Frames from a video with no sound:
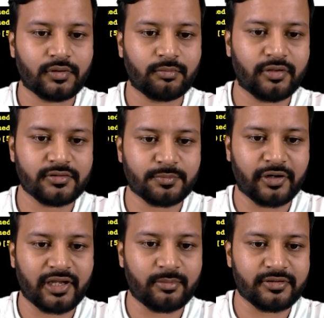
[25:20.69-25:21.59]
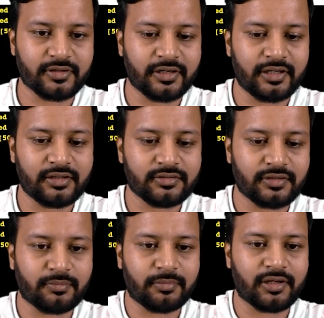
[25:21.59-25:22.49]
because program is running, so
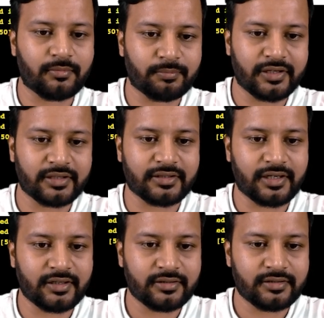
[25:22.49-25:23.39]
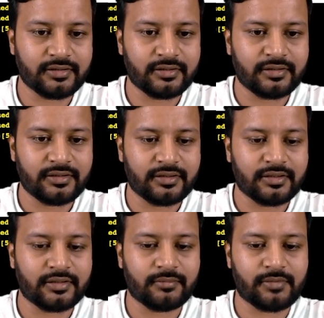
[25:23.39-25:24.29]
let me complete that.
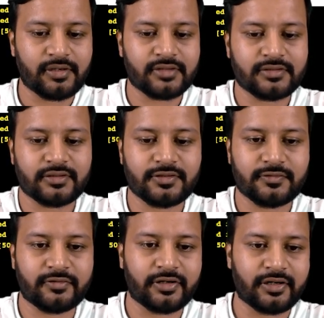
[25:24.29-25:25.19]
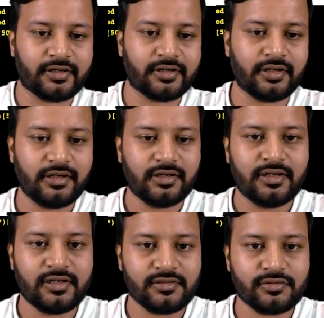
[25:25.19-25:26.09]
Marks are 78.
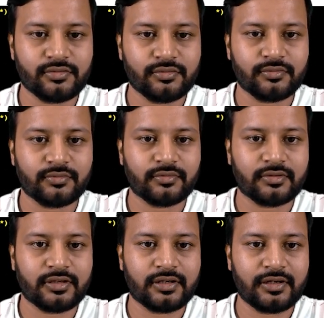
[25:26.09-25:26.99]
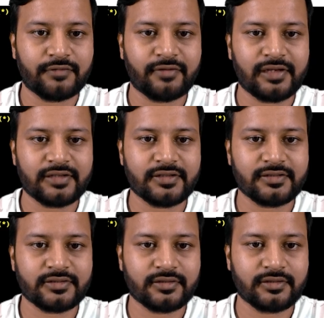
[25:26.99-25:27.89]
So if I'll
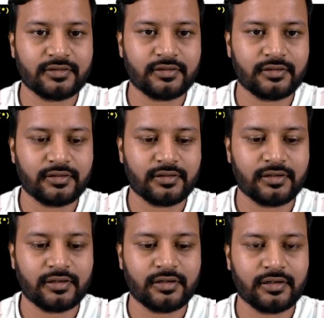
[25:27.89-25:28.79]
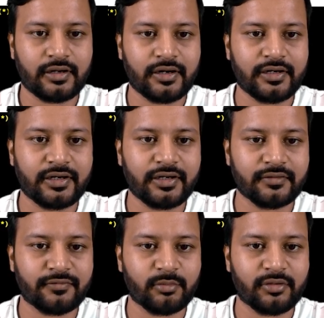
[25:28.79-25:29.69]
just cut it here
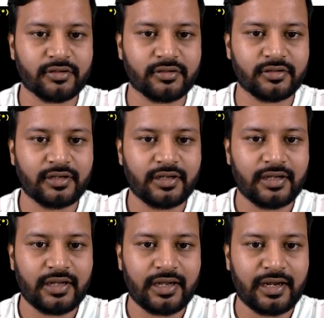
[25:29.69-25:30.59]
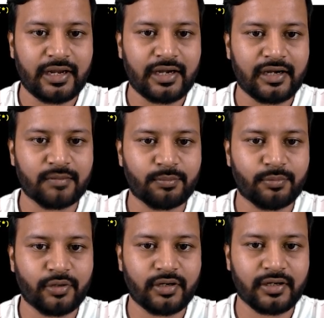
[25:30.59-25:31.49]
from here and I'll
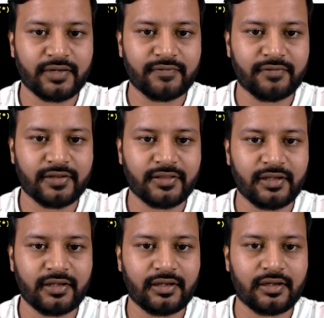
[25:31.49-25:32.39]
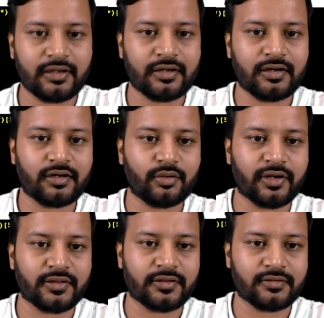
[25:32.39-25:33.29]
put everything
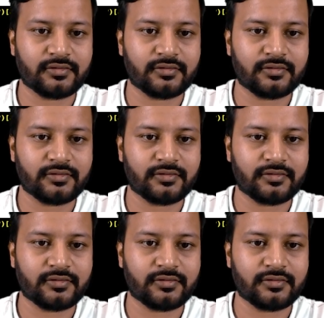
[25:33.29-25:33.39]
together.